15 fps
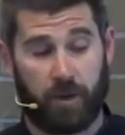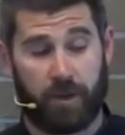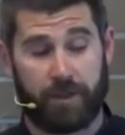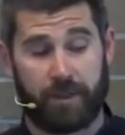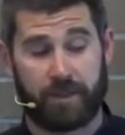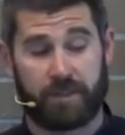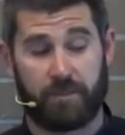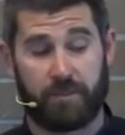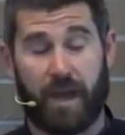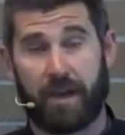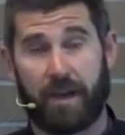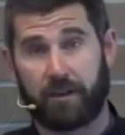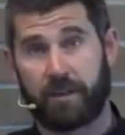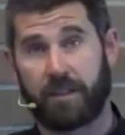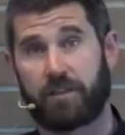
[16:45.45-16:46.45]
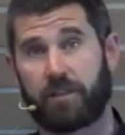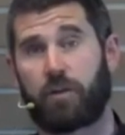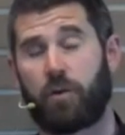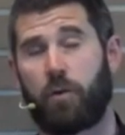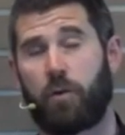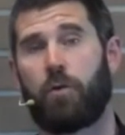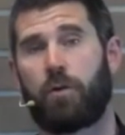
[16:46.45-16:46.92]
on this matter that's a
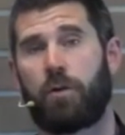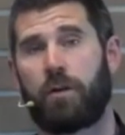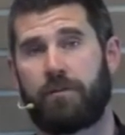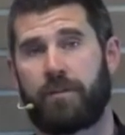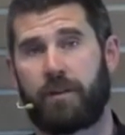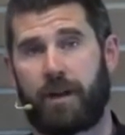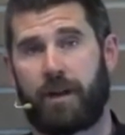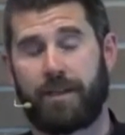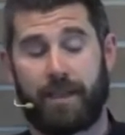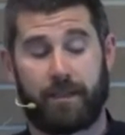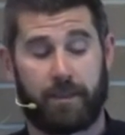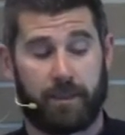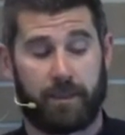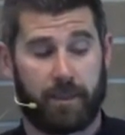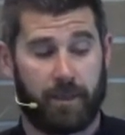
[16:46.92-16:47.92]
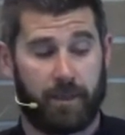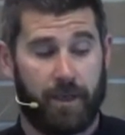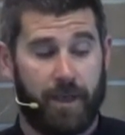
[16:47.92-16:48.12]
core of their identity.